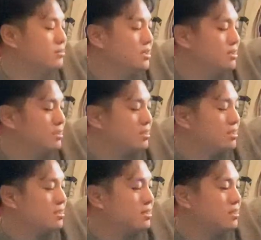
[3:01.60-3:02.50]
But
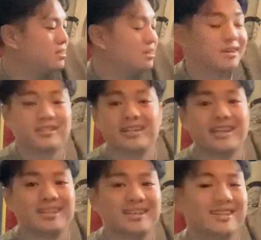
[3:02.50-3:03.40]
other
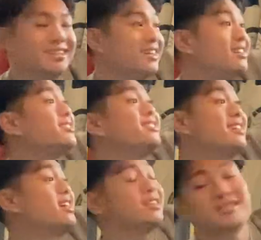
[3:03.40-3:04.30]
than
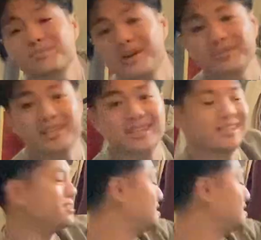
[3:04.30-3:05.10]
that, that's probably it.